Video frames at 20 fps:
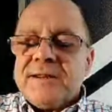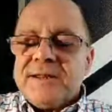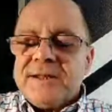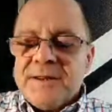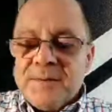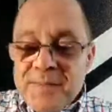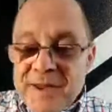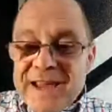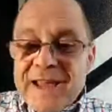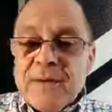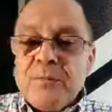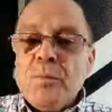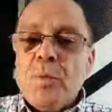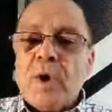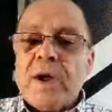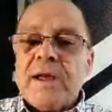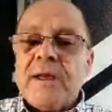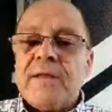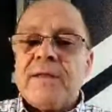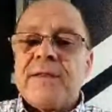To begin
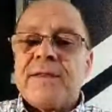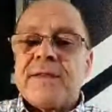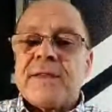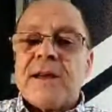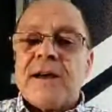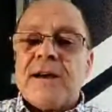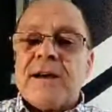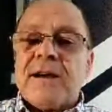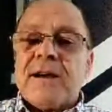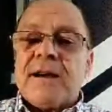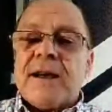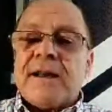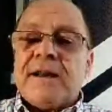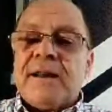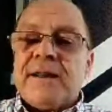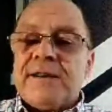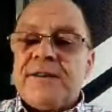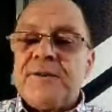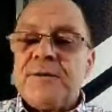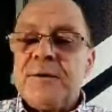with, uh, I'd
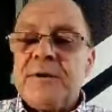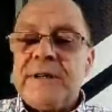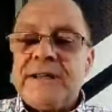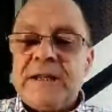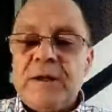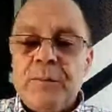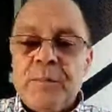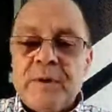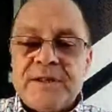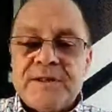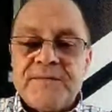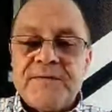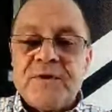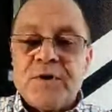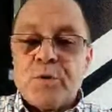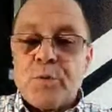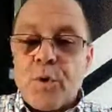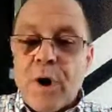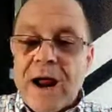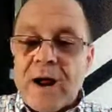like to do a little bit of
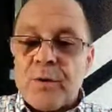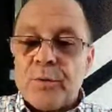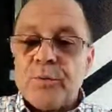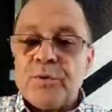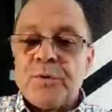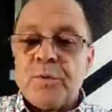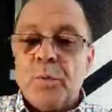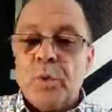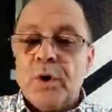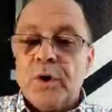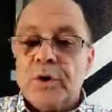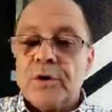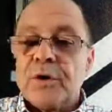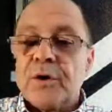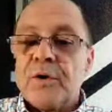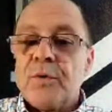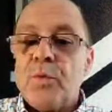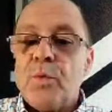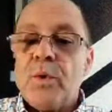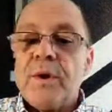
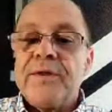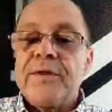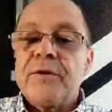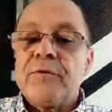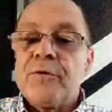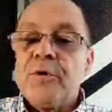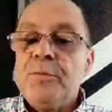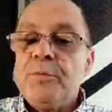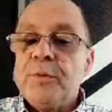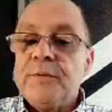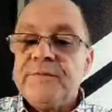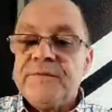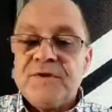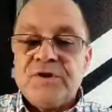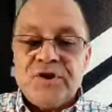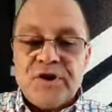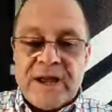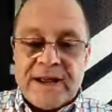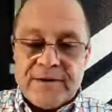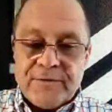groundwork with a group of
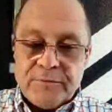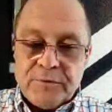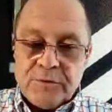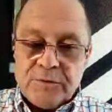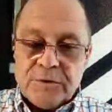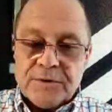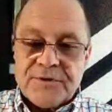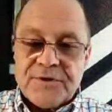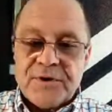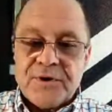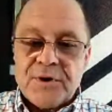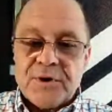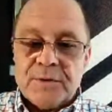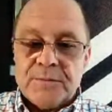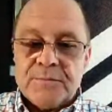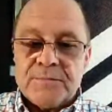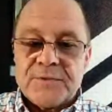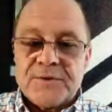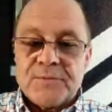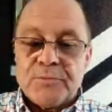general
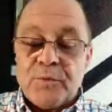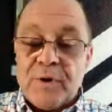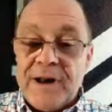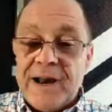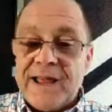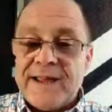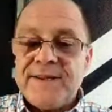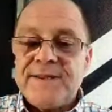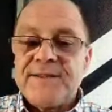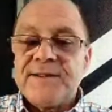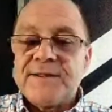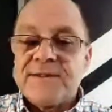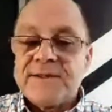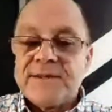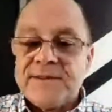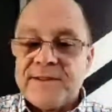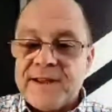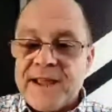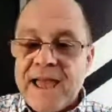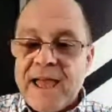terms related
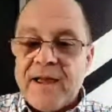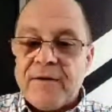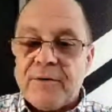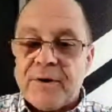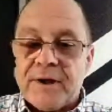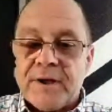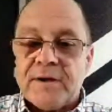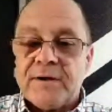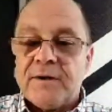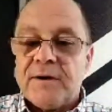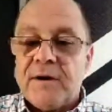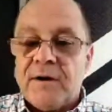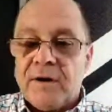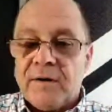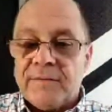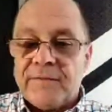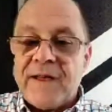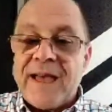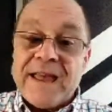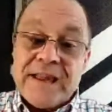to the area
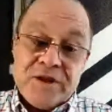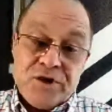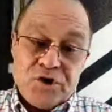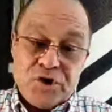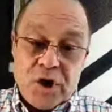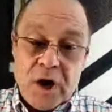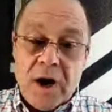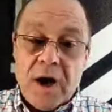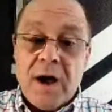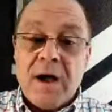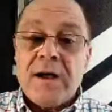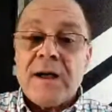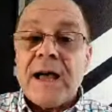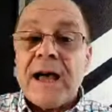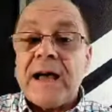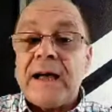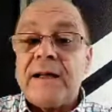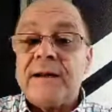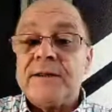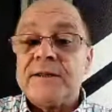of HR
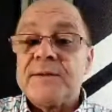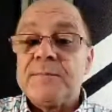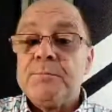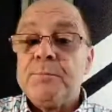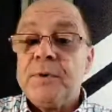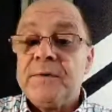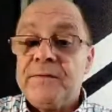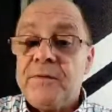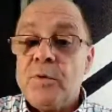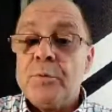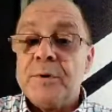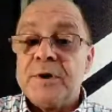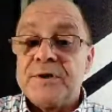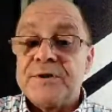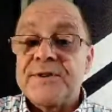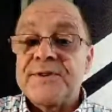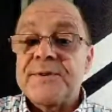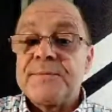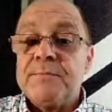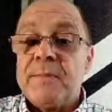and
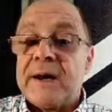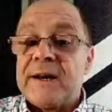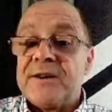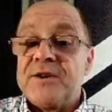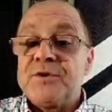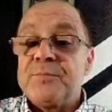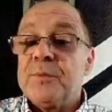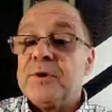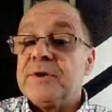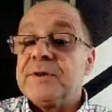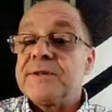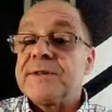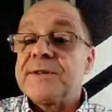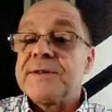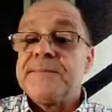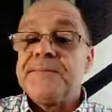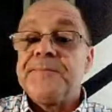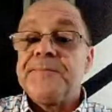performance management.